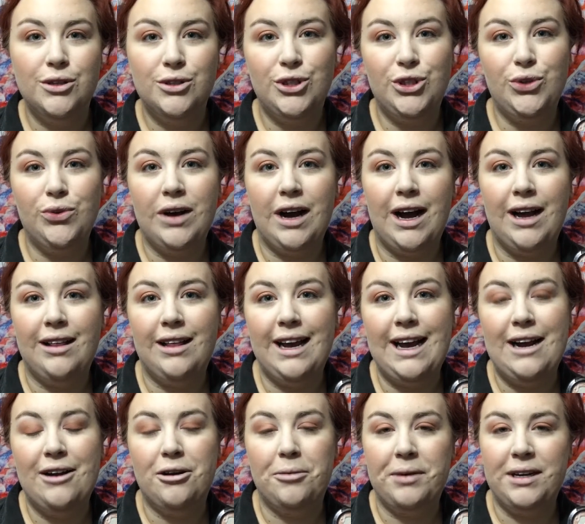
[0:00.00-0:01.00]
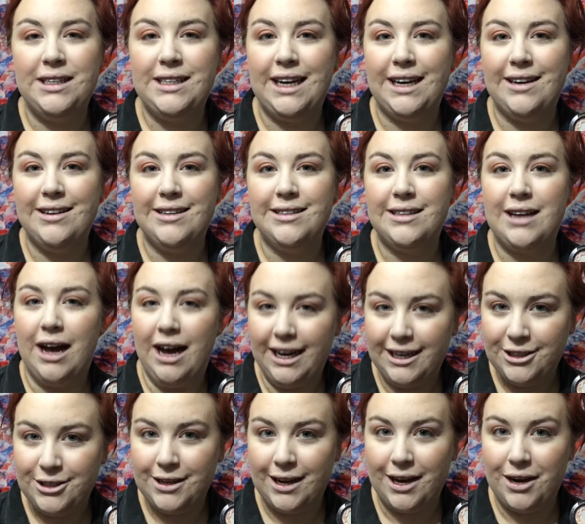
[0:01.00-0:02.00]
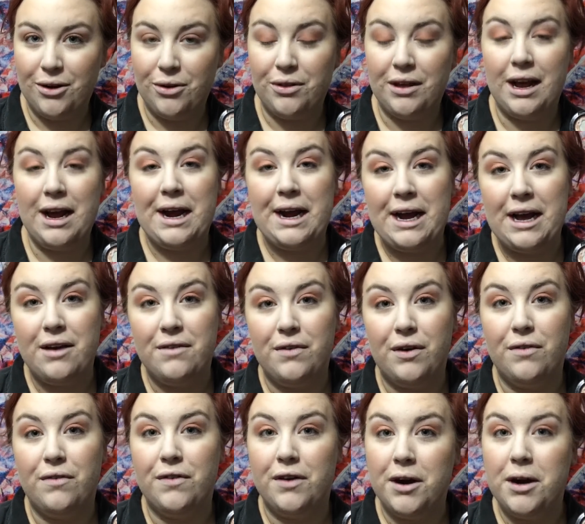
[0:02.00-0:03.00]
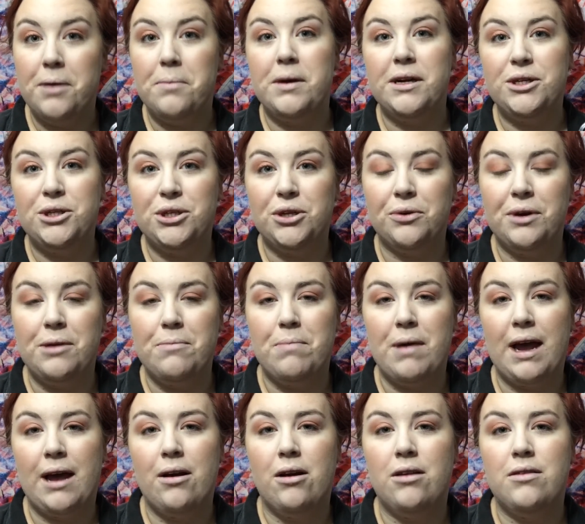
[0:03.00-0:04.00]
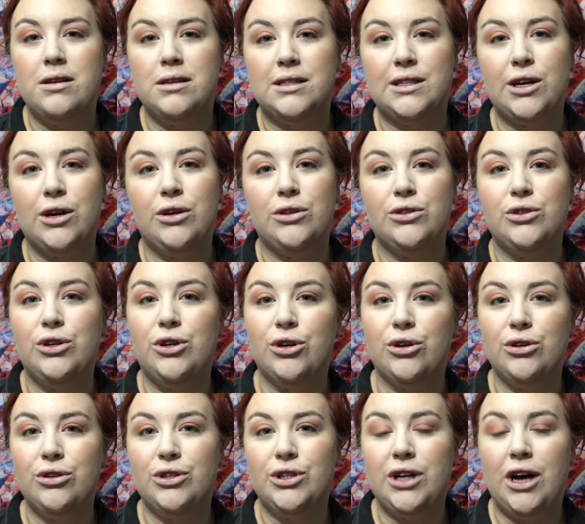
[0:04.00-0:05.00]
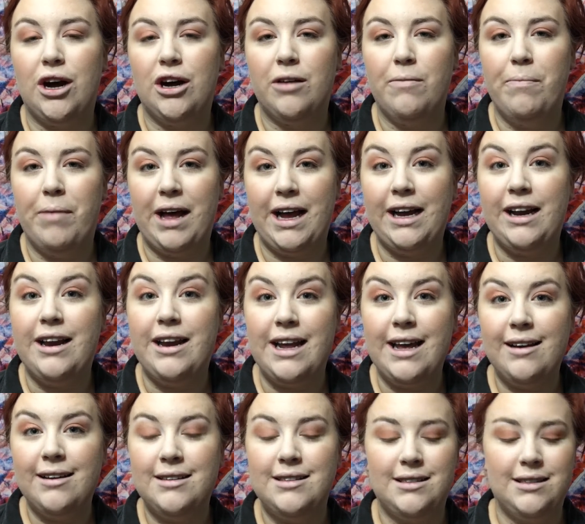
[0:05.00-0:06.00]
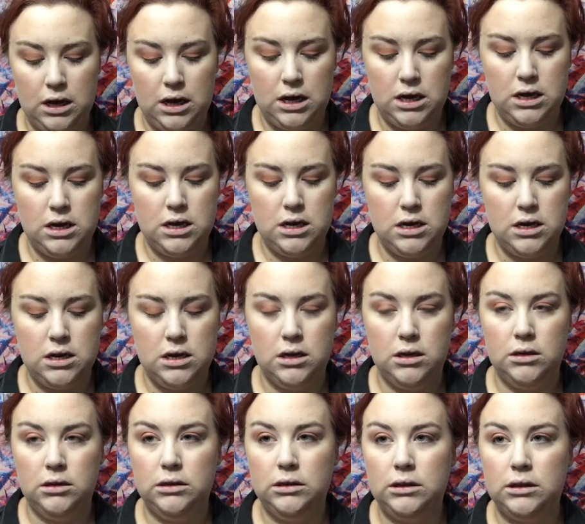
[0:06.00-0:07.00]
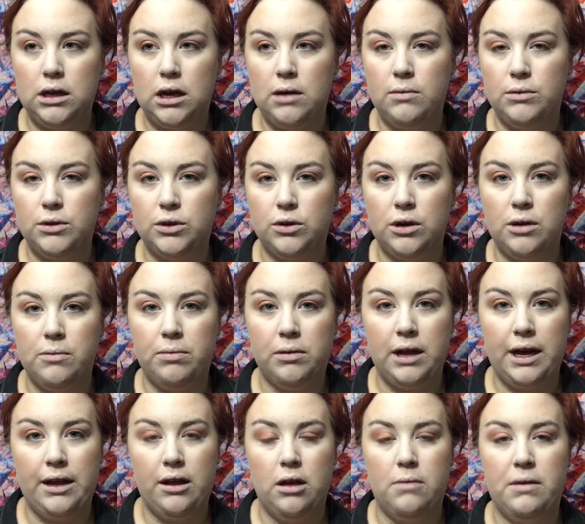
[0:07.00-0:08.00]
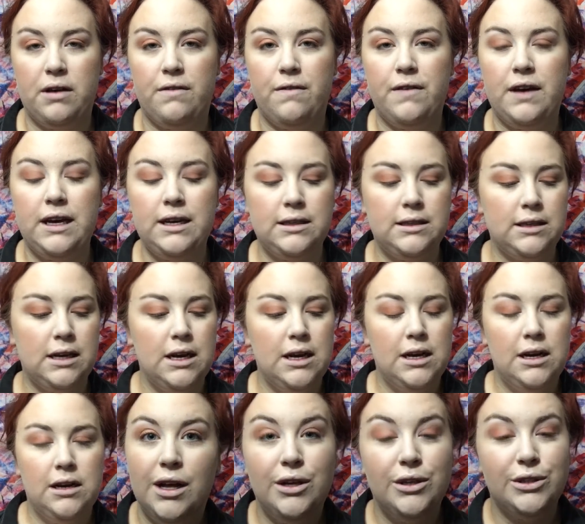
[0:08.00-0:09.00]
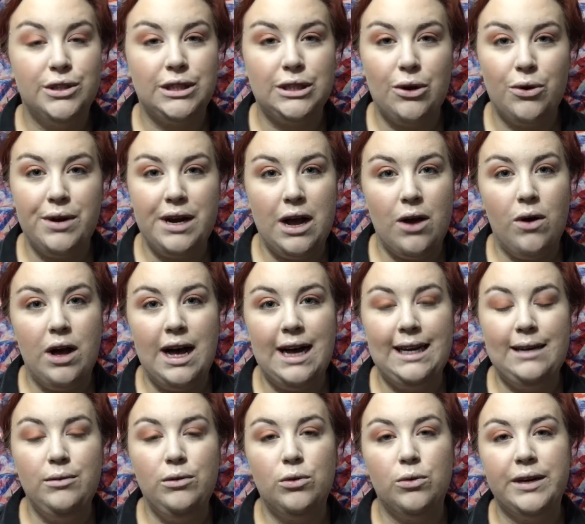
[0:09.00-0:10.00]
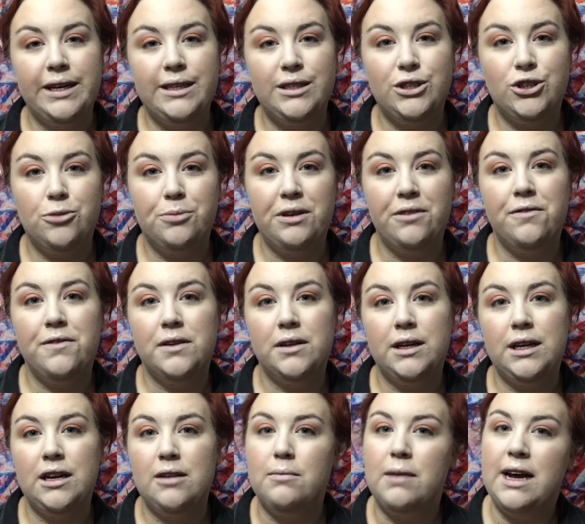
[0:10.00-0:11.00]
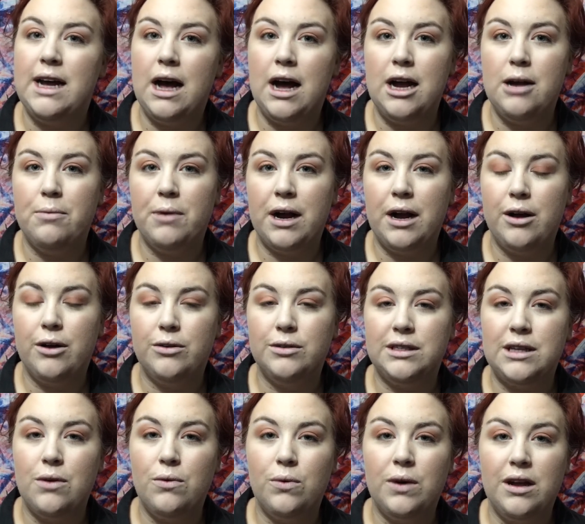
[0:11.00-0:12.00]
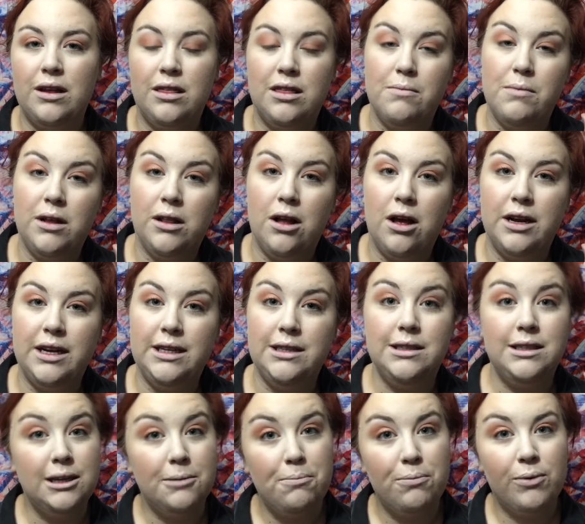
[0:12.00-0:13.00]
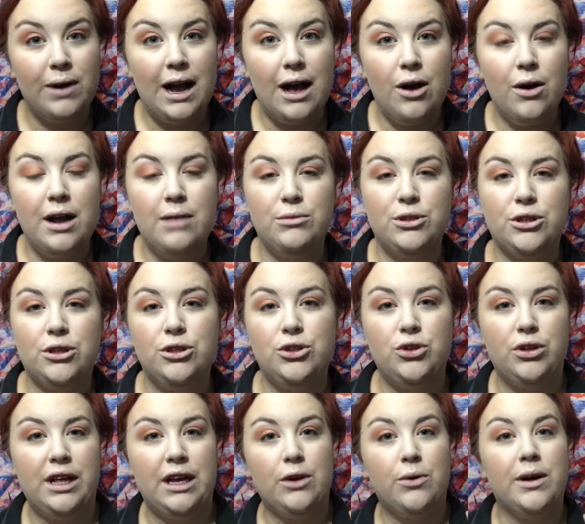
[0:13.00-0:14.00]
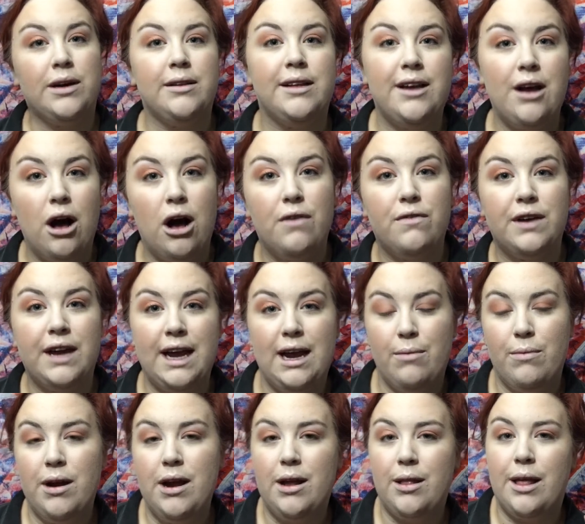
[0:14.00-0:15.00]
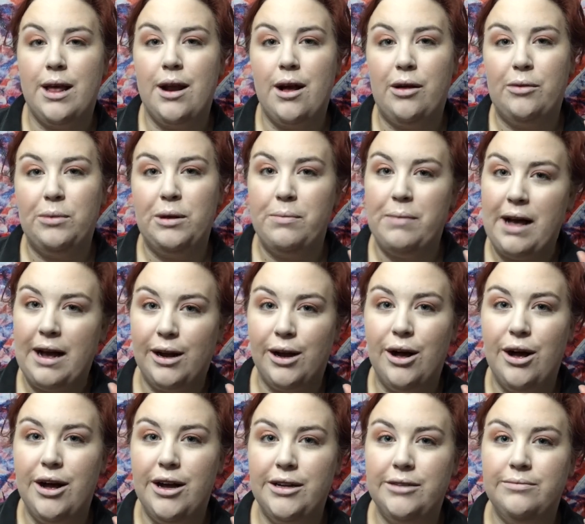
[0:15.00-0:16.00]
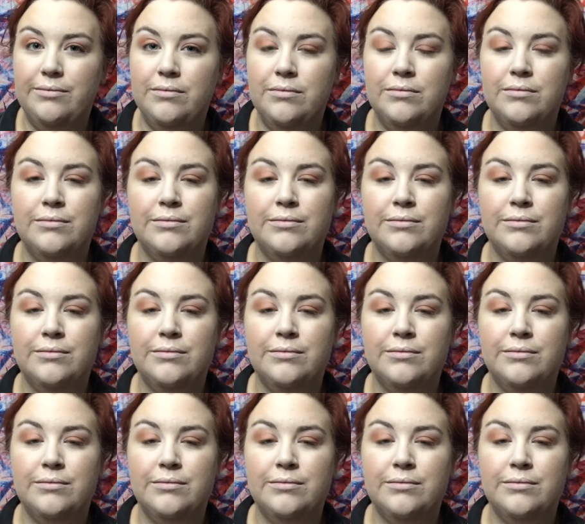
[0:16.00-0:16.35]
To highlight, I'm going to be taking this eyeshadow that I have very much so hit pan on. This is called Girl Talk by NYX, and I'm just going to apply it on my face. So now I'm going to be filling in my eyebrows with the Milani Dip Brow. I'm just going to do that quickly off camera, and then I'll be back on.